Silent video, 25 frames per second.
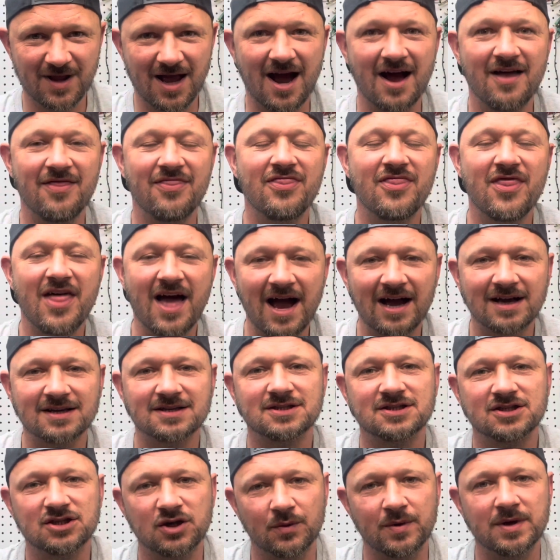and that's
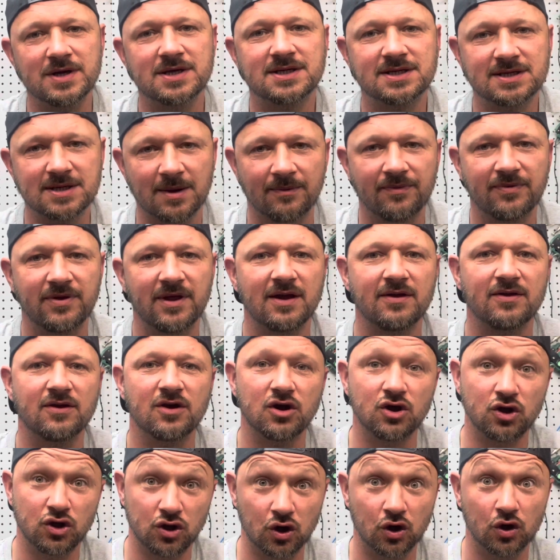doing something that
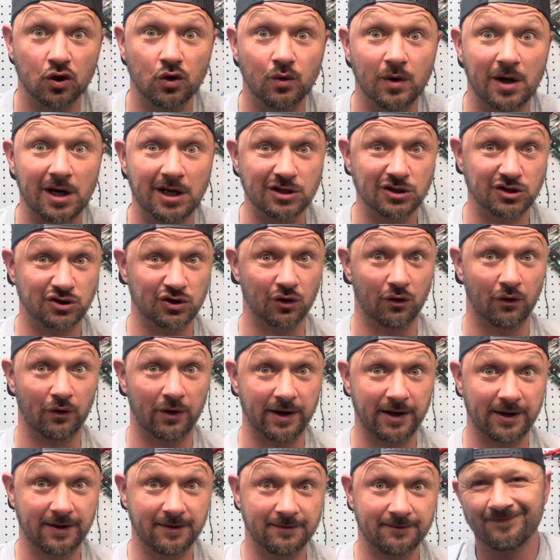you
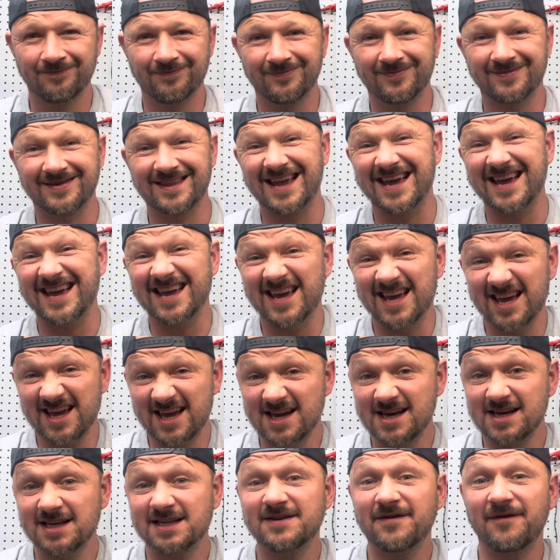enjoy. It
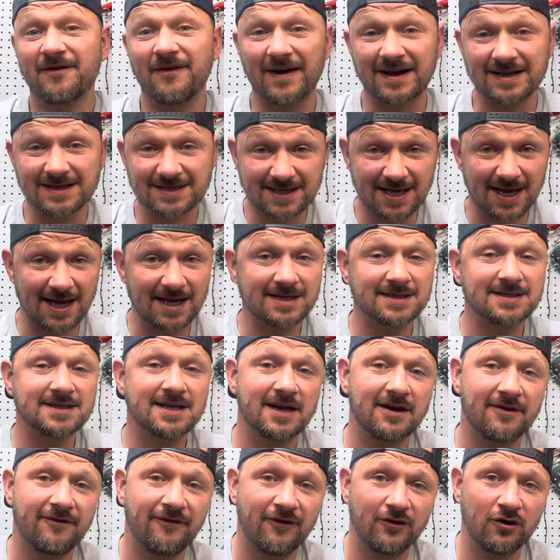is
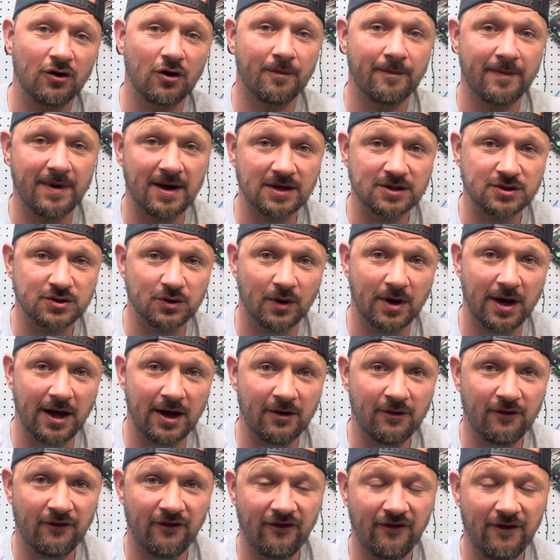fantastic for your mental
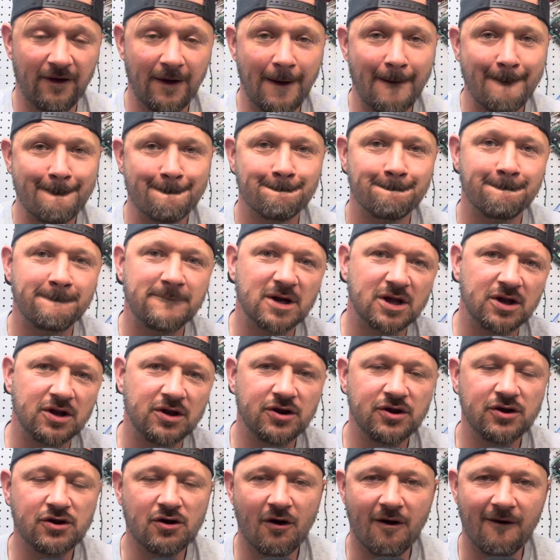health, but
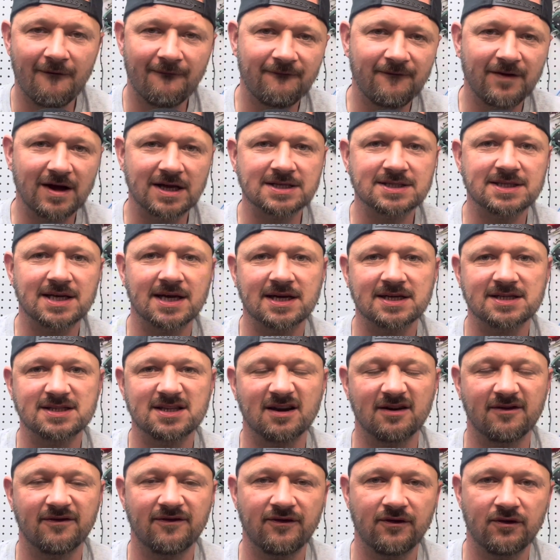not
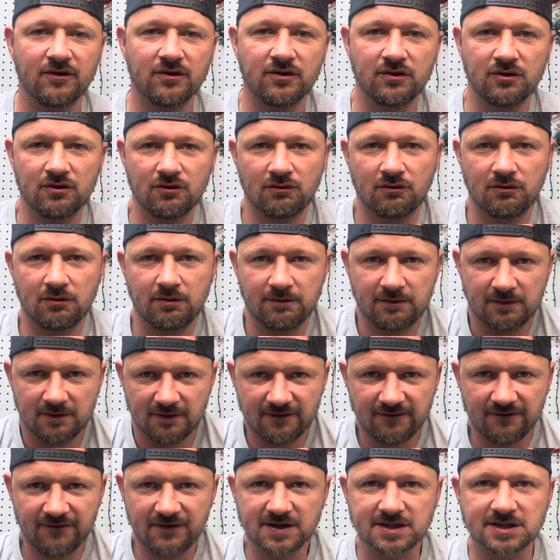fantastic for your
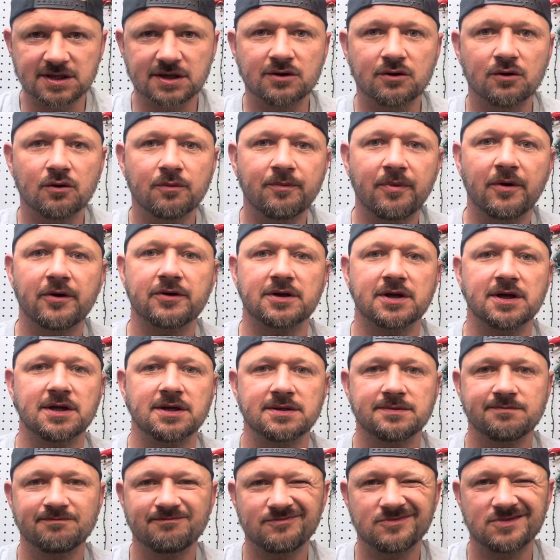physical body.
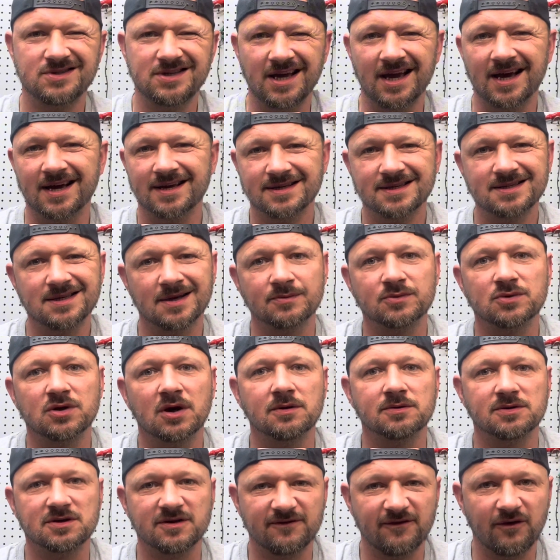Yet
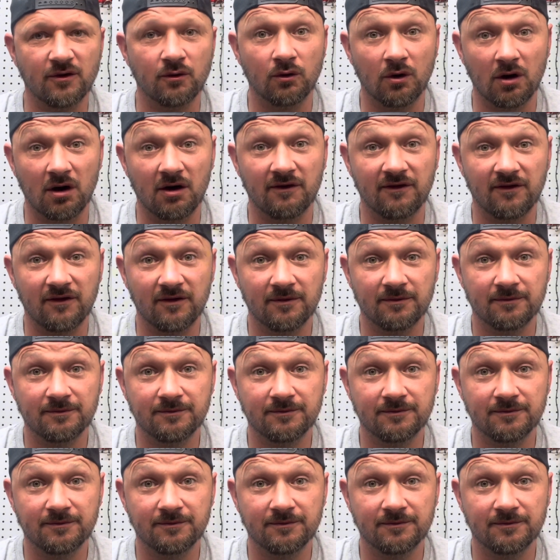sometimes you fall off.